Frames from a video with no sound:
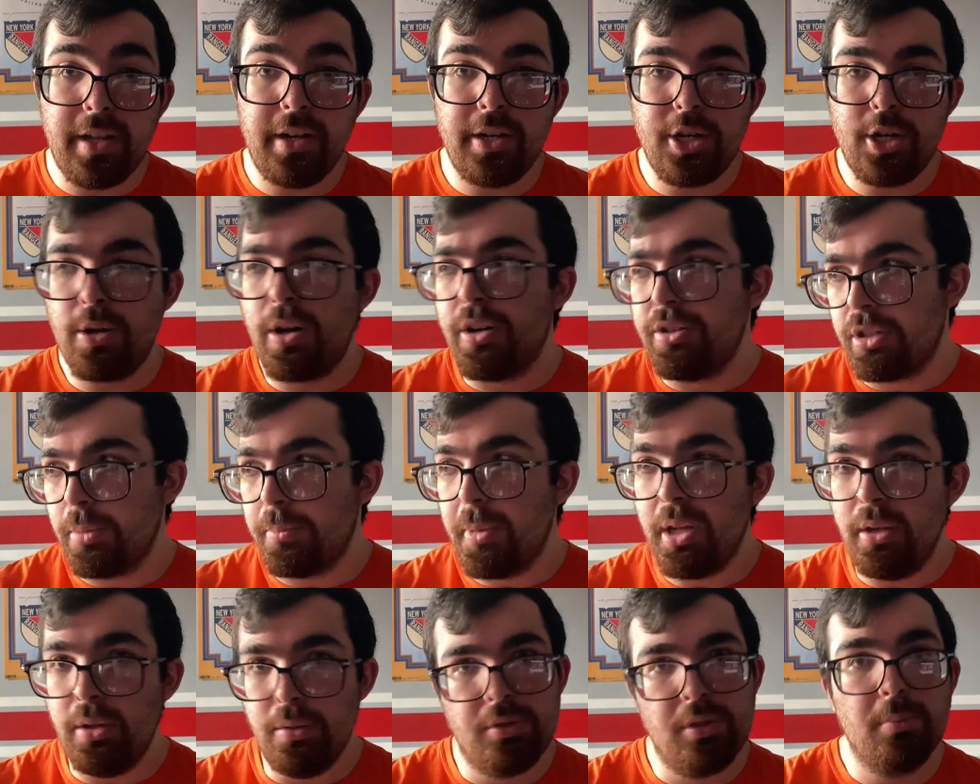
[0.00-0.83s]
You're also going to
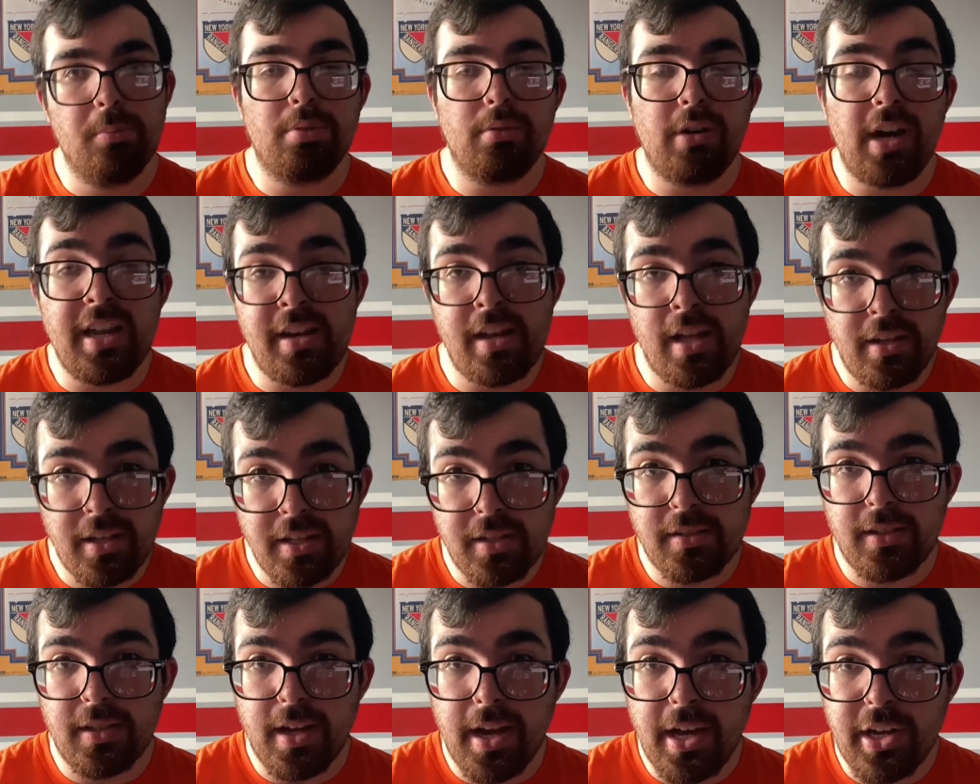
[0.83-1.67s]
be losing Brian Elliott's
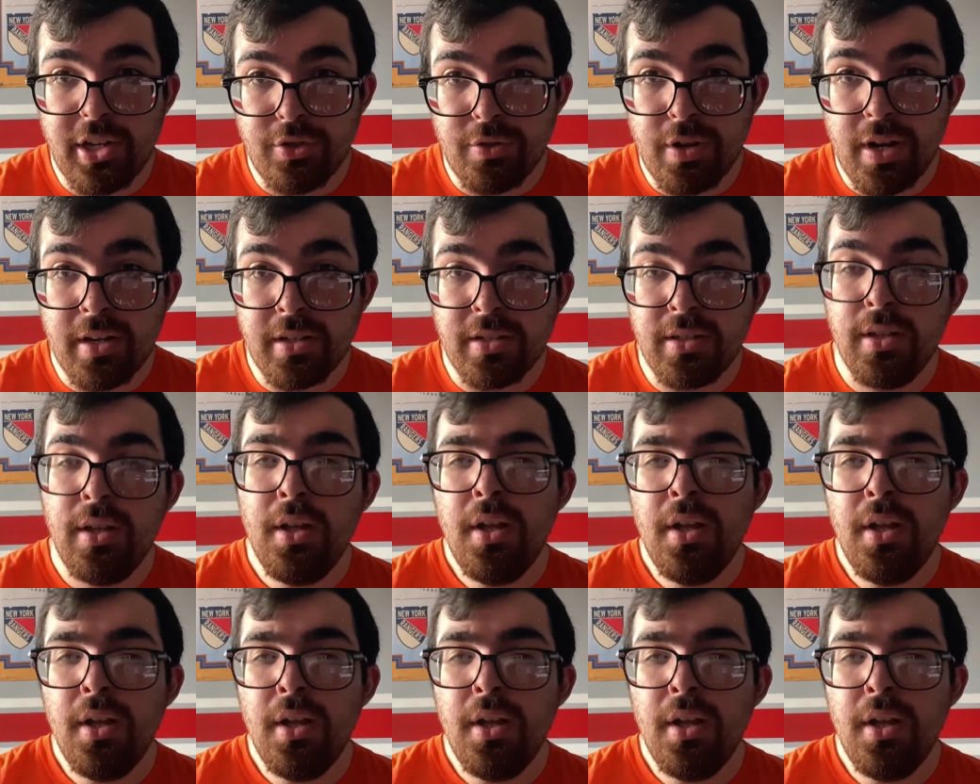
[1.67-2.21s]
contract.